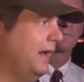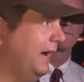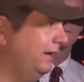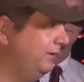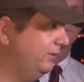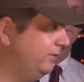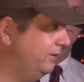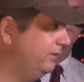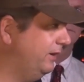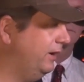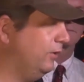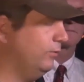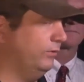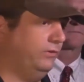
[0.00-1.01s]
of agencies
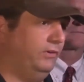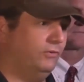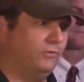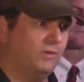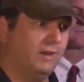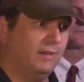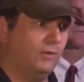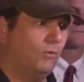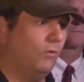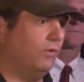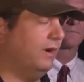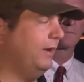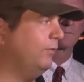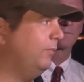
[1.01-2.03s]
here. We're still trying to
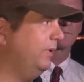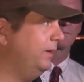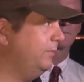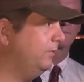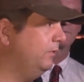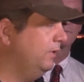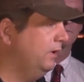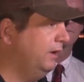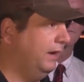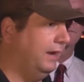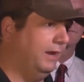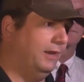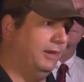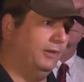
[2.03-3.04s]
coordinate with people,
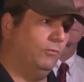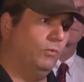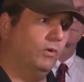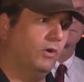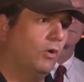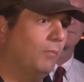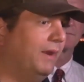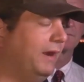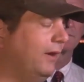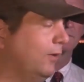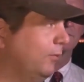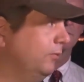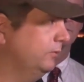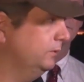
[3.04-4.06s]
and we're going to be
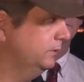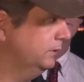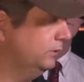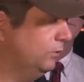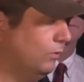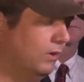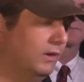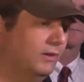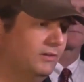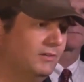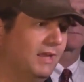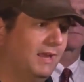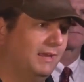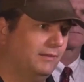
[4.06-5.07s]
here what
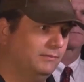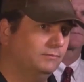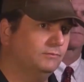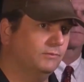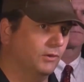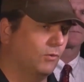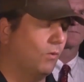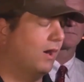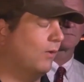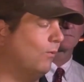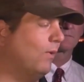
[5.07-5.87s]
looks like for quite a